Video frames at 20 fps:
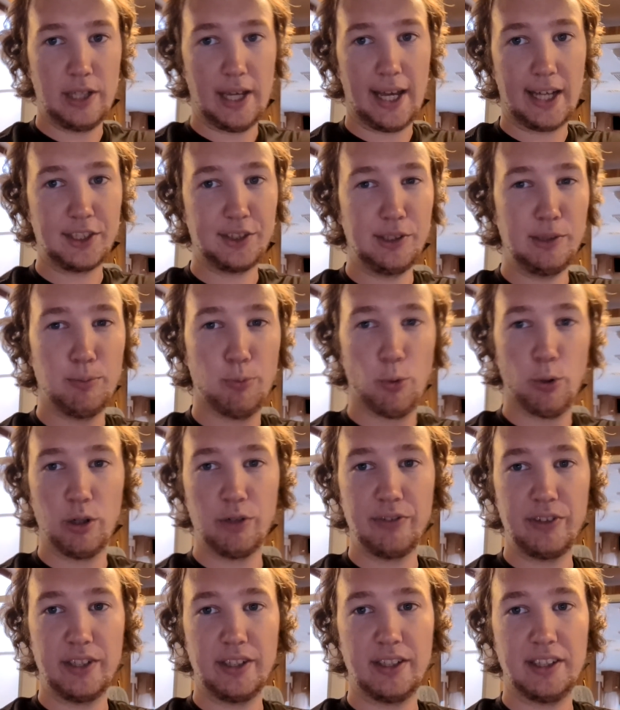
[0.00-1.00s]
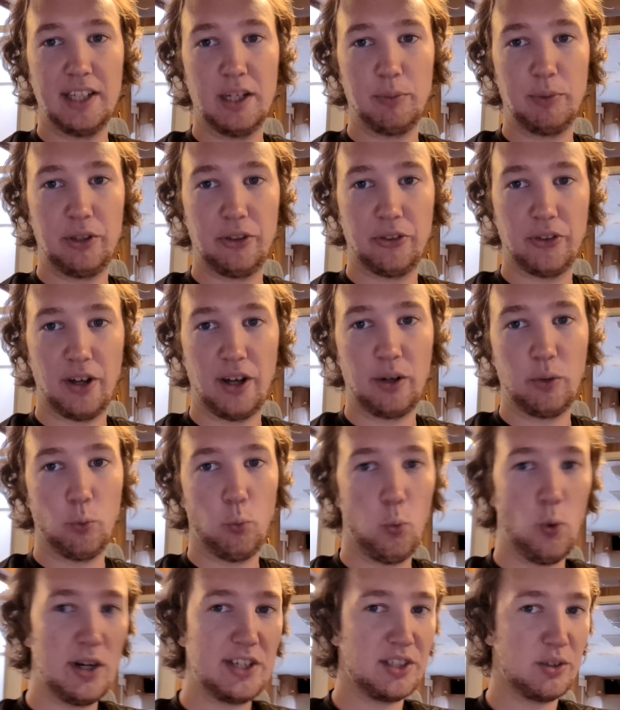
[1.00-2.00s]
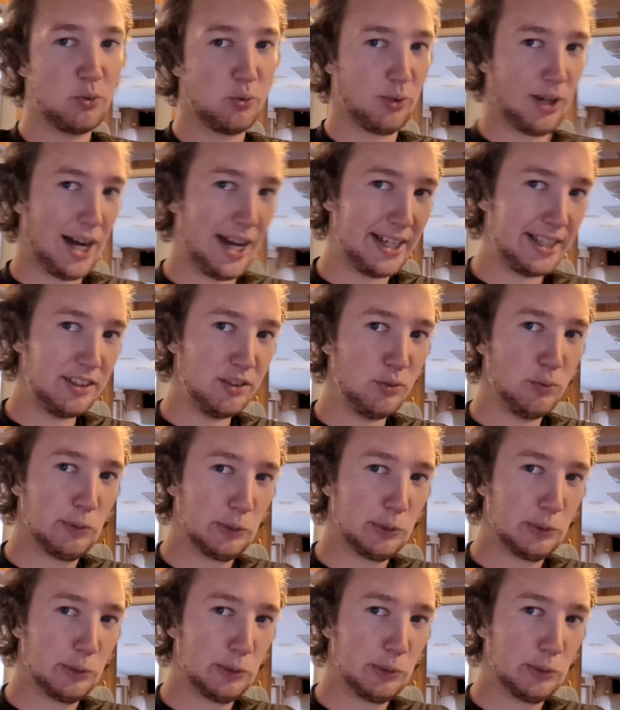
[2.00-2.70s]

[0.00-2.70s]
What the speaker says: actually more of it than we thought wasn't rotten,